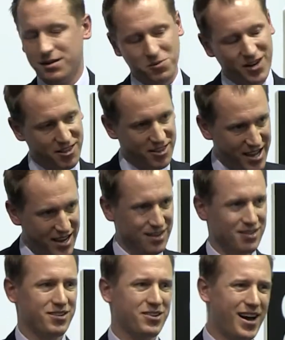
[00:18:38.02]
One thing,
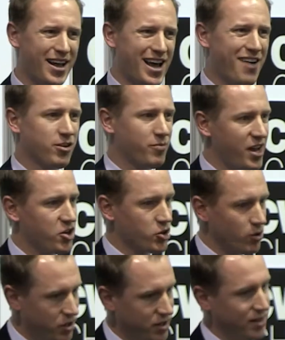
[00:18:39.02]
you kind of have to make
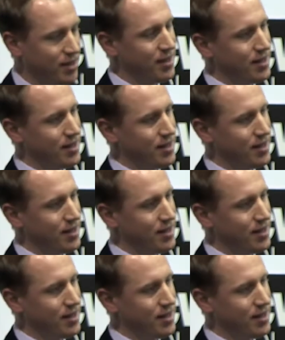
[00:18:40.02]
sure